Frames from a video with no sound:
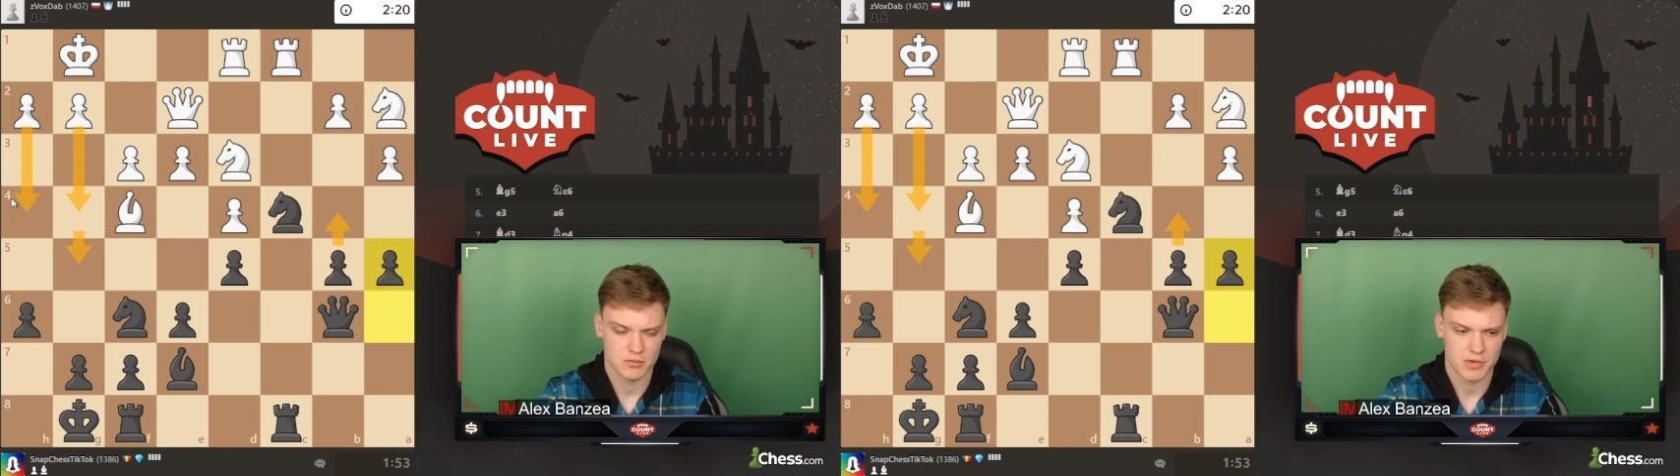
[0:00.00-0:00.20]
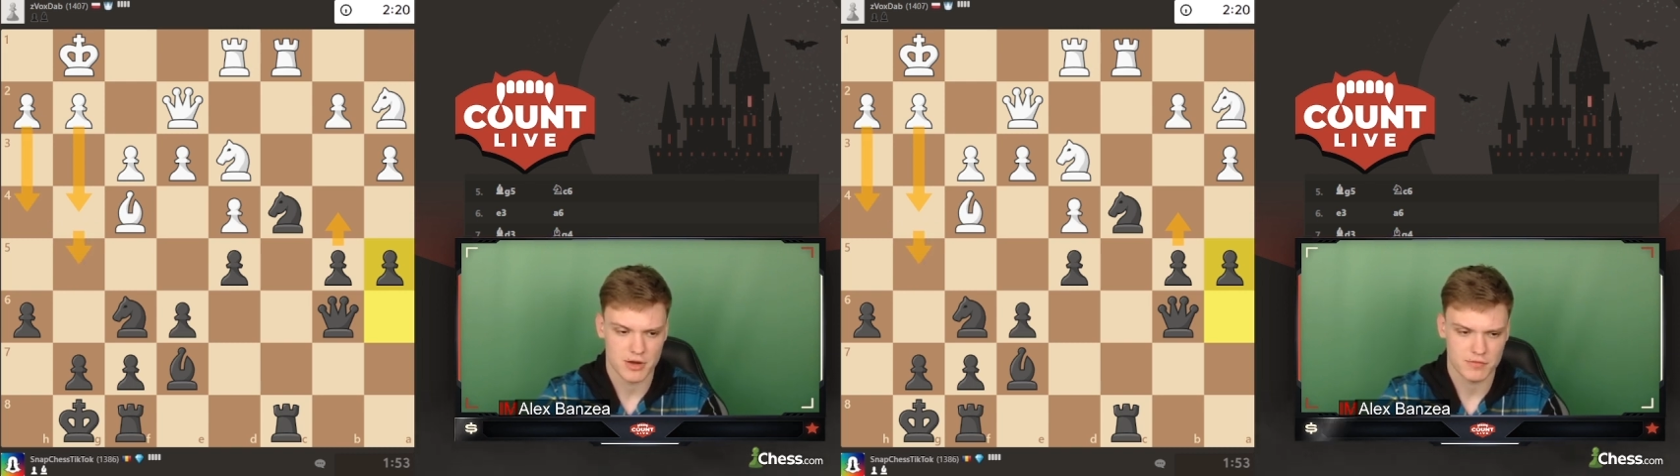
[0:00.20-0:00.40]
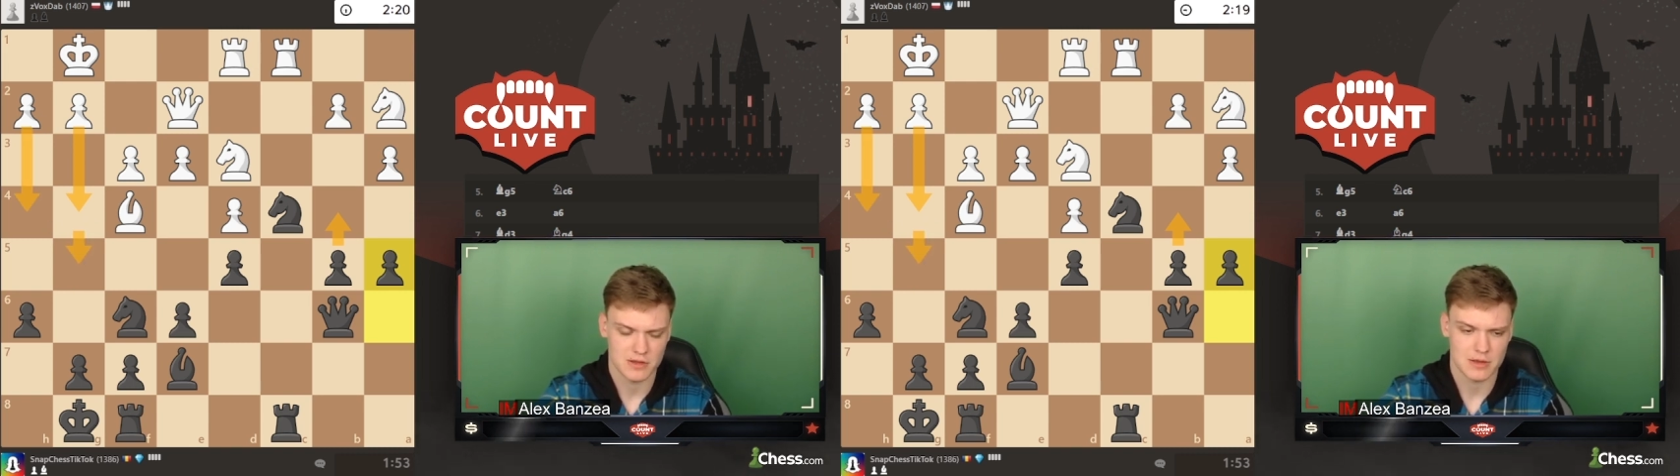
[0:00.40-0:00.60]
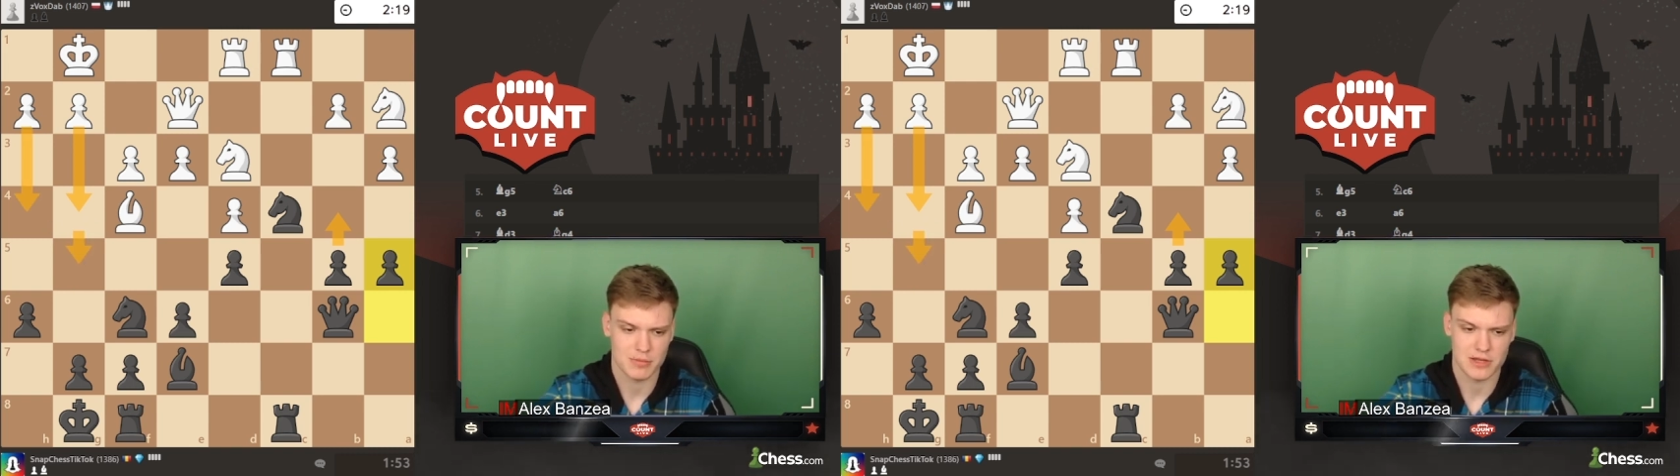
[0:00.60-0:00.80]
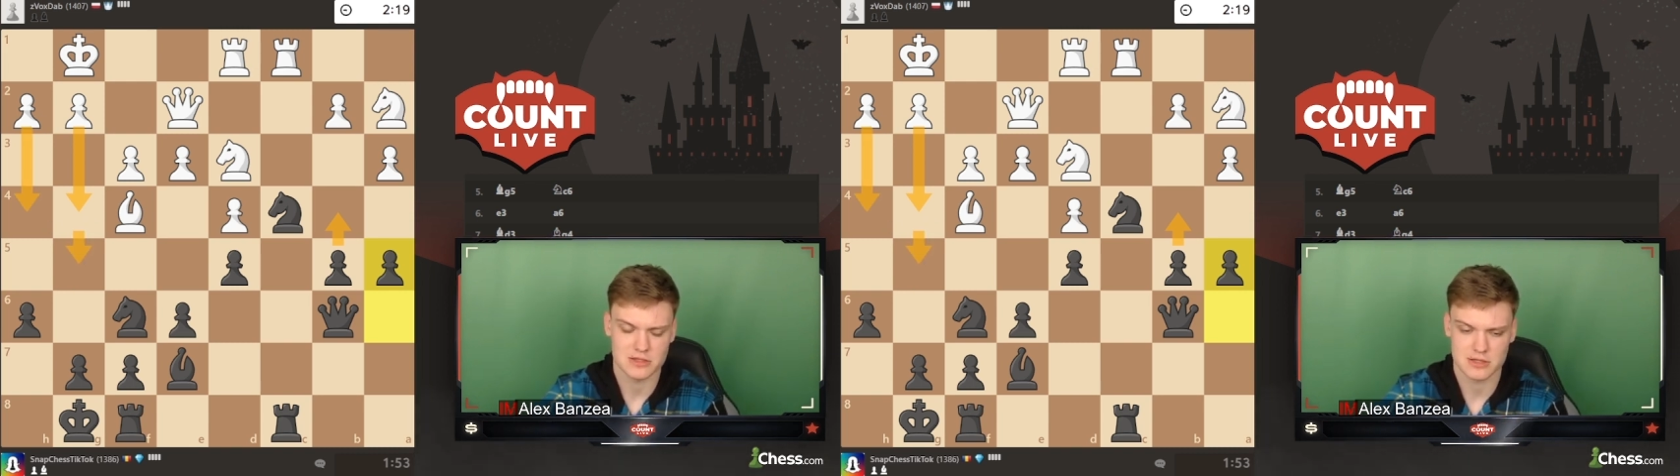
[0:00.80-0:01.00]
But I think that
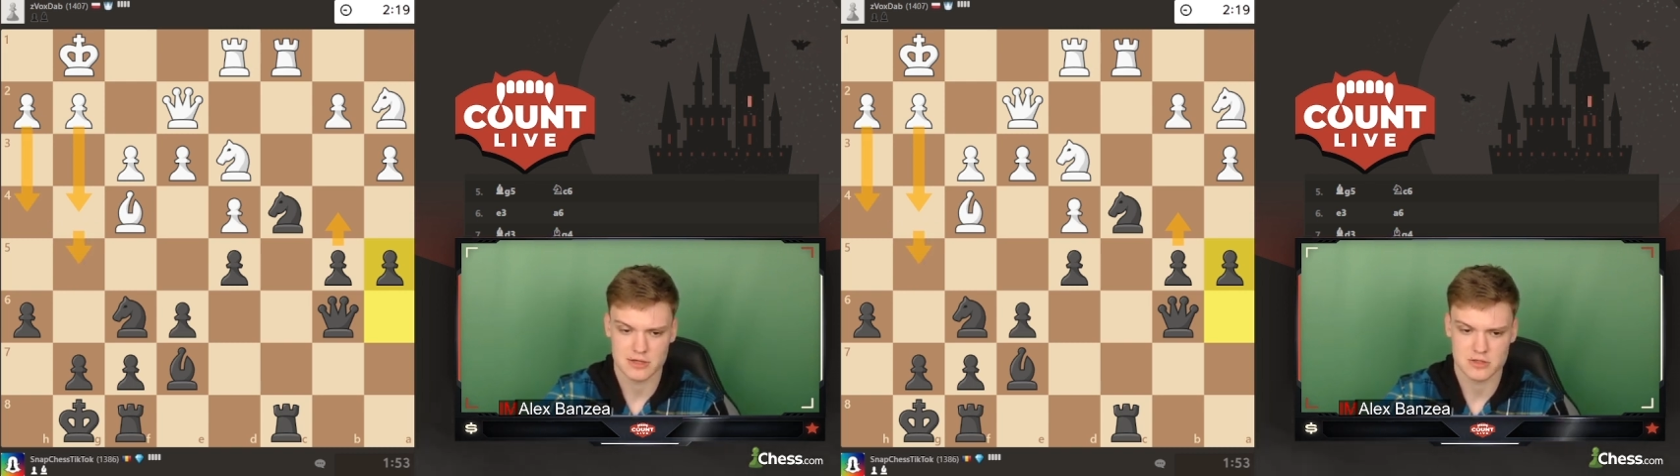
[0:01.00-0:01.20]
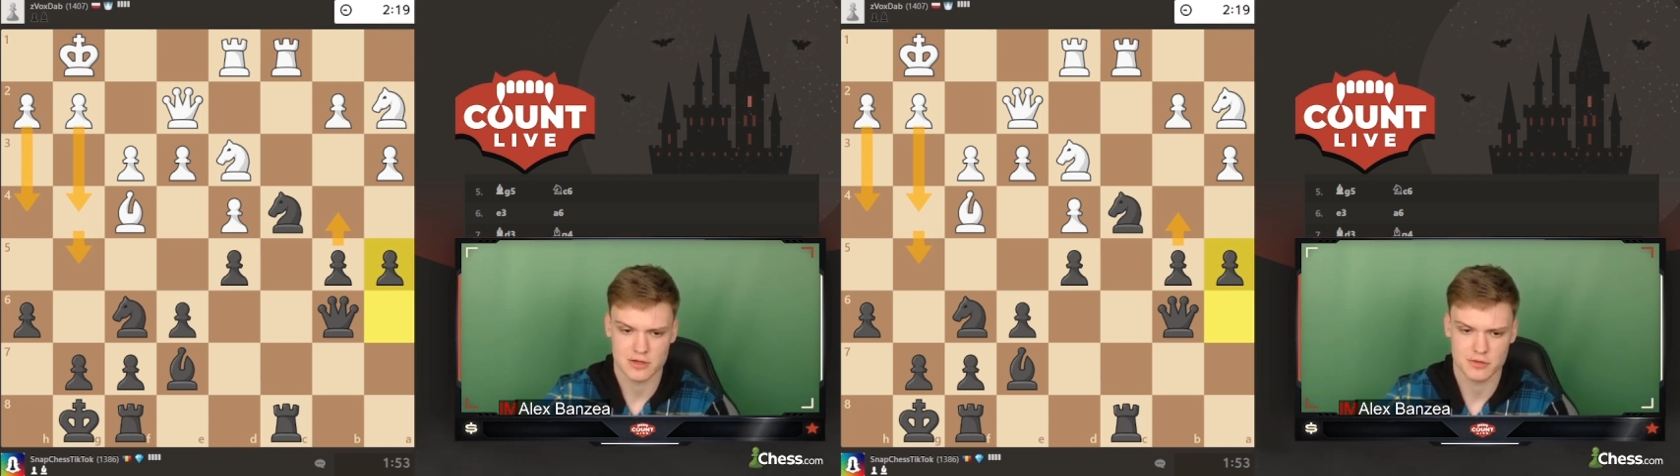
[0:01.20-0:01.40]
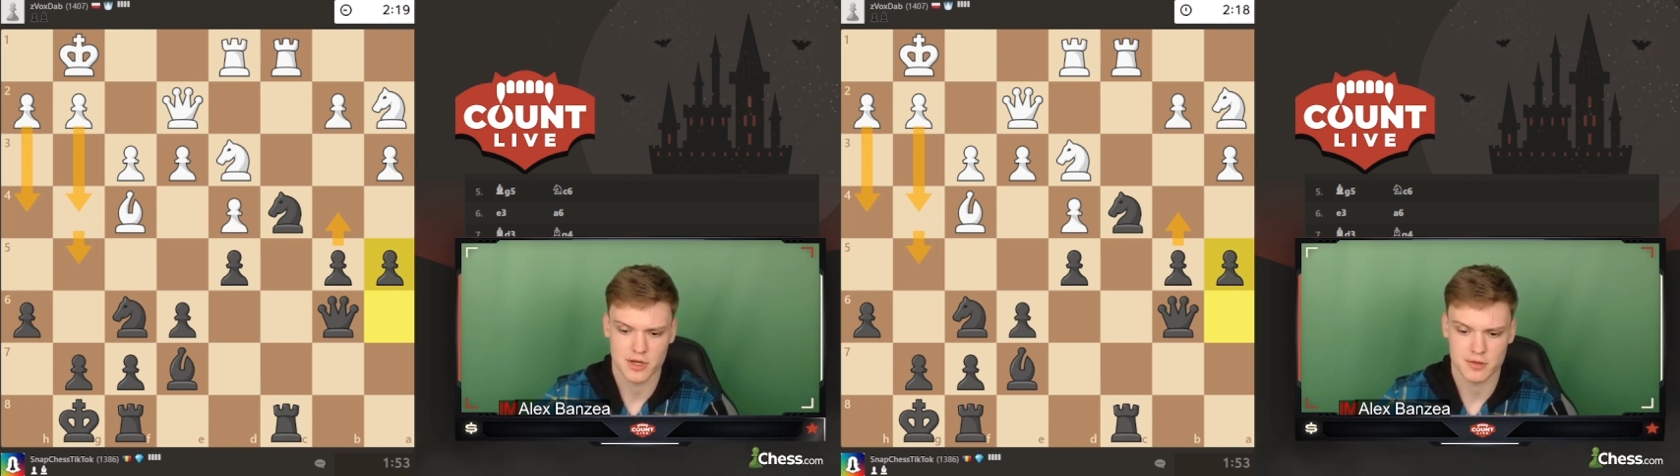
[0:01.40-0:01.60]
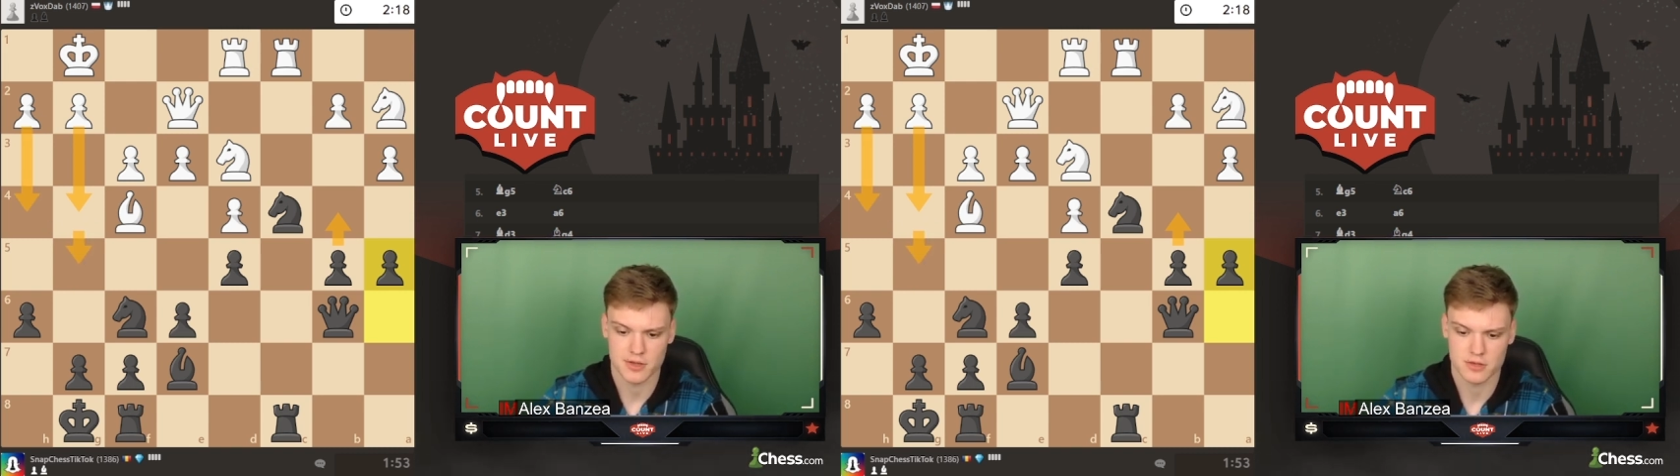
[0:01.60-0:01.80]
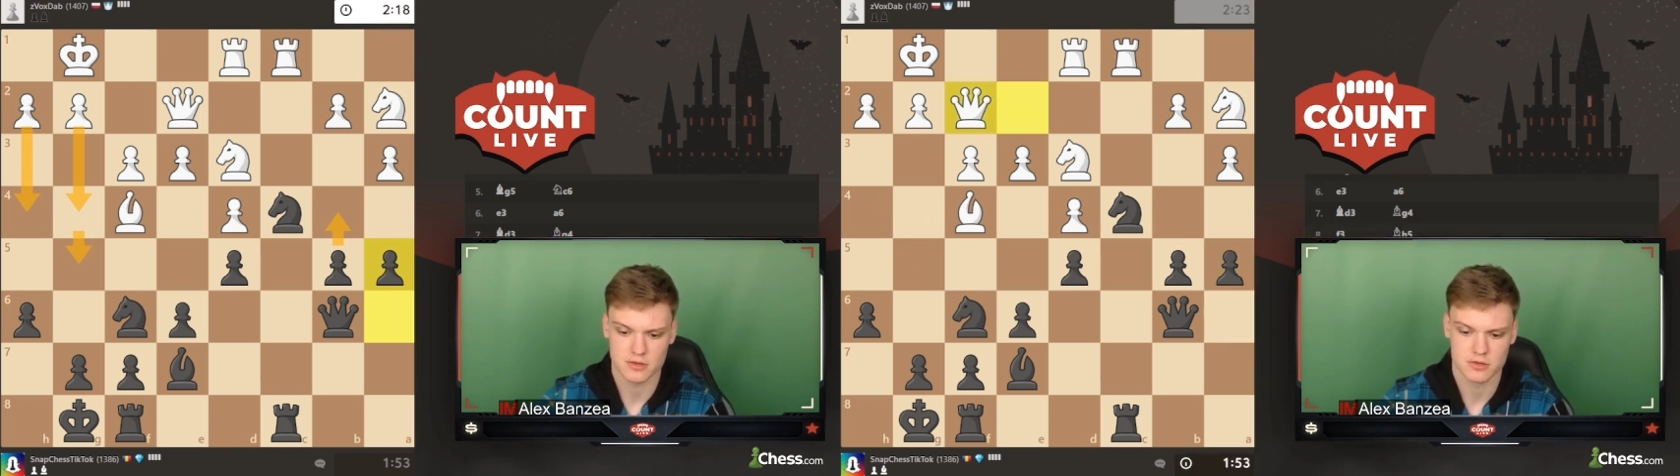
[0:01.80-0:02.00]
plan is kind of slow now
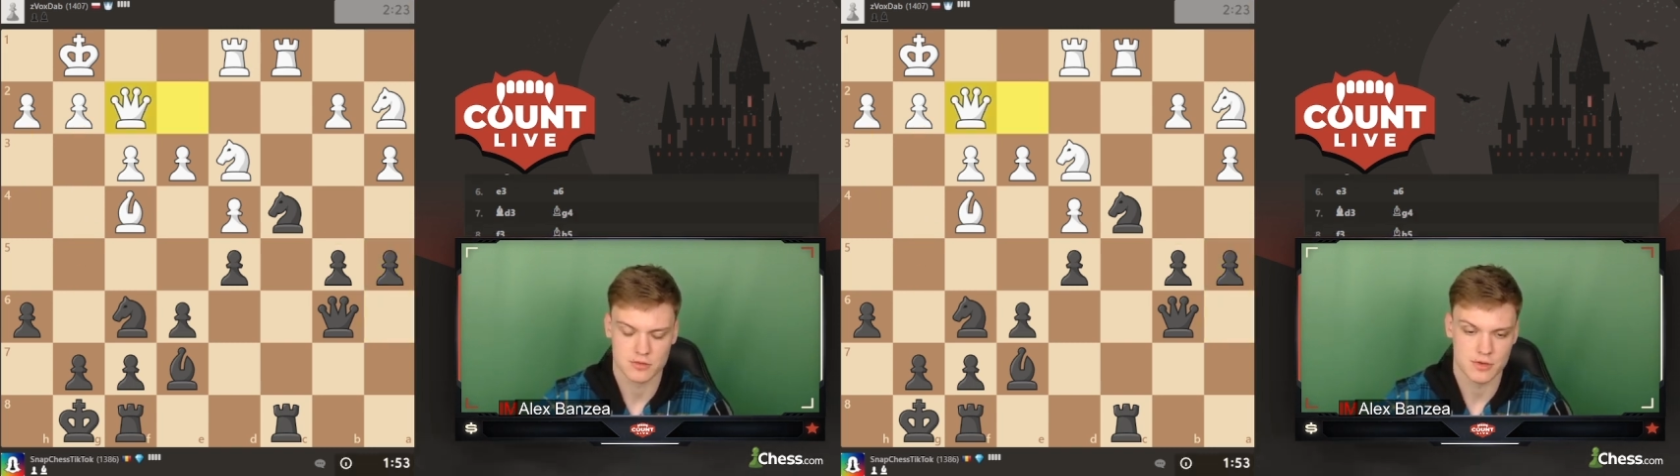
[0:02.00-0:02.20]
and